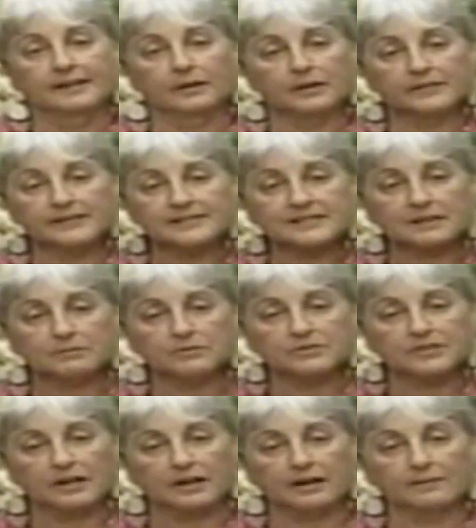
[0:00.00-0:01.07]
Now, in the
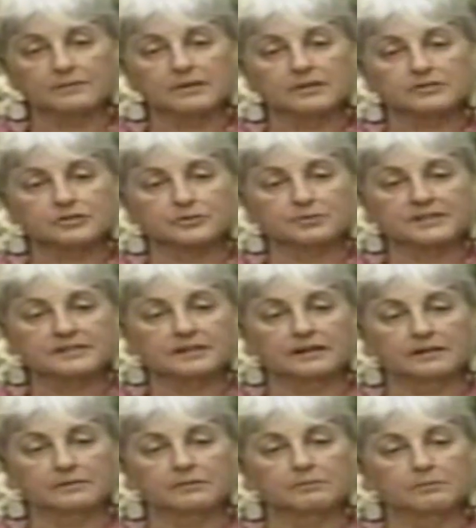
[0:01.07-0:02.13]
summertime, it should be
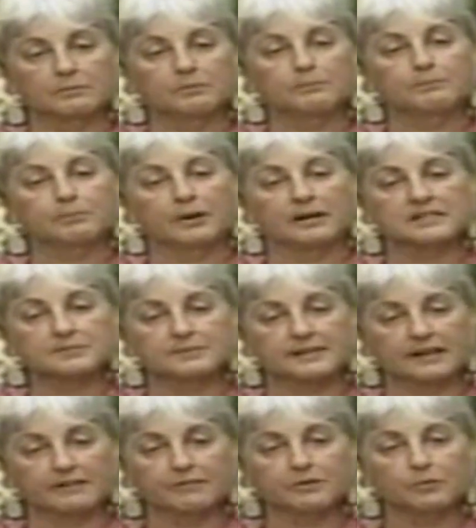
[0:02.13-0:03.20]
done
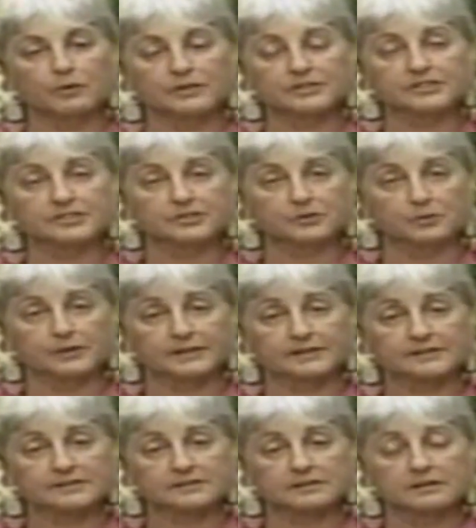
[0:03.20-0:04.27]
approximately every 1 to 2
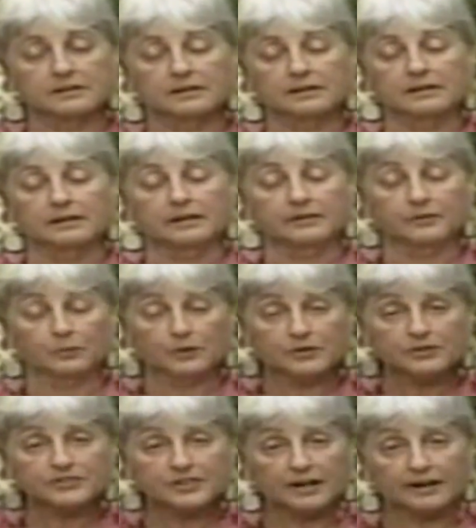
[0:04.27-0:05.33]
weeks. In the
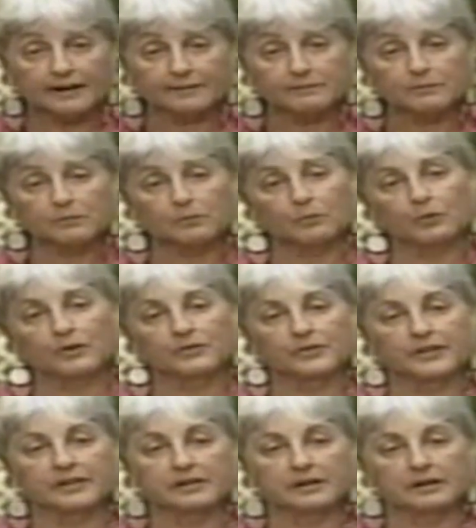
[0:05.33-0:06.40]
wintertime,
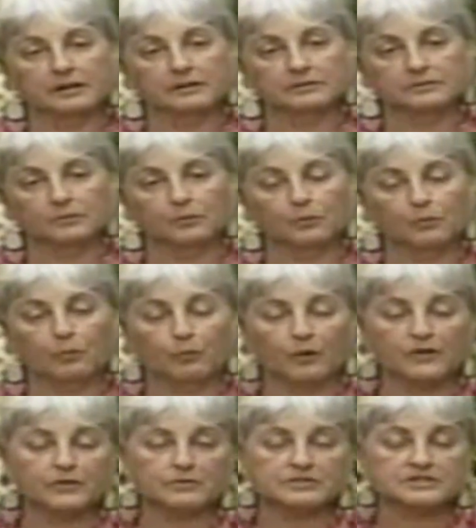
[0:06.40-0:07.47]
when the
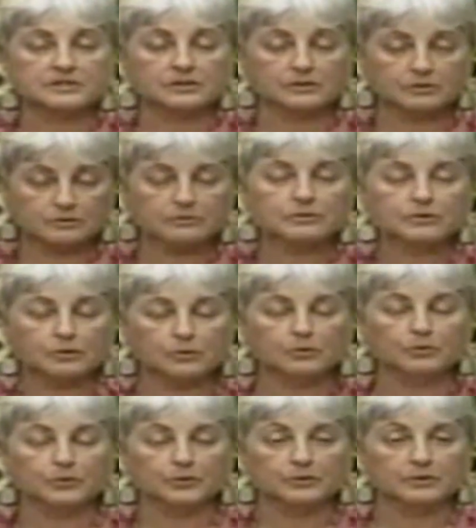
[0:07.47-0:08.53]
weather is
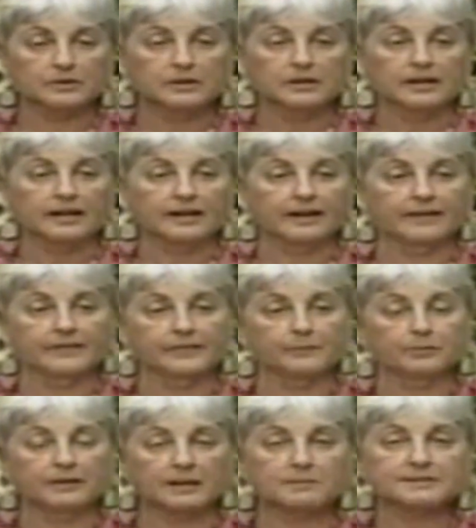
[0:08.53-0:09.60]
cooler and
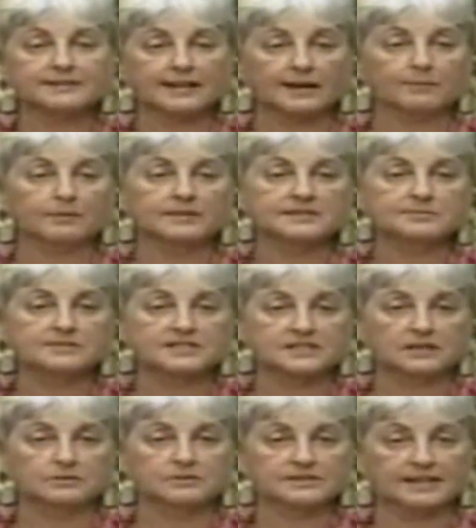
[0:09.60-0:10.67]
the plant metabolism
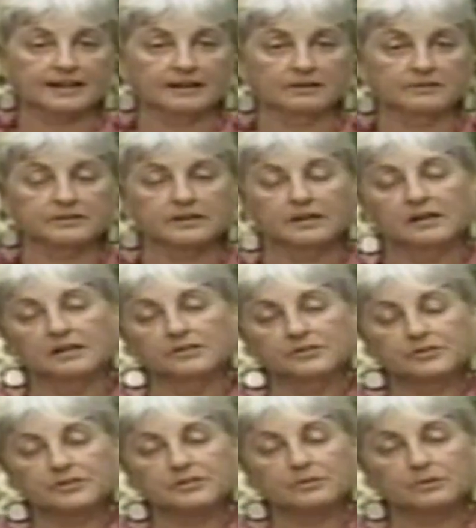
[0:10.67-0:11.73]
slows down,
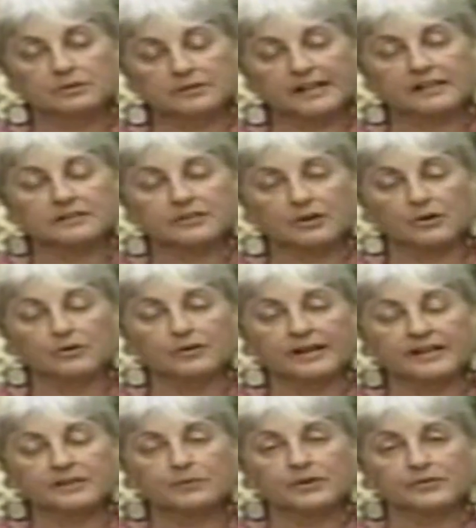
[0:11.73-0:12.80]
you can let it go
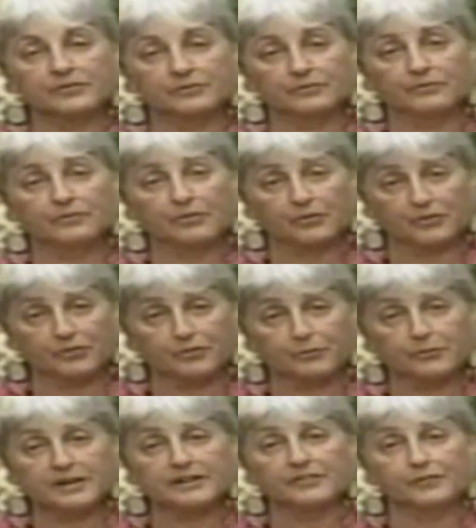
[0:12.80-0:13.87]
anywhere from
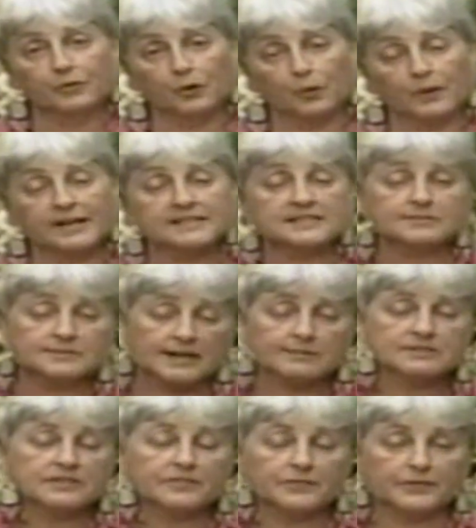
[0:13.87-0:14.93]
3 to 4 weeks,
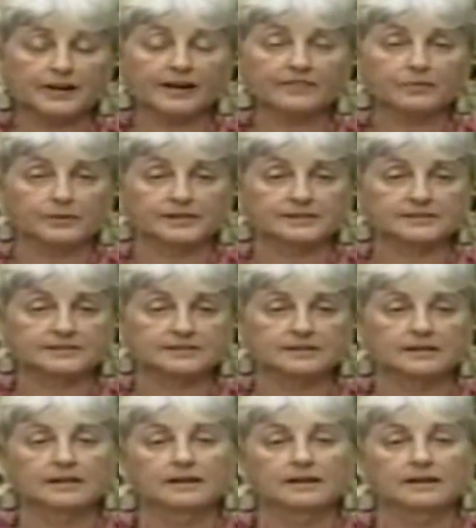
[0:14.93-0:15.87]
sometimes even 5 weeks.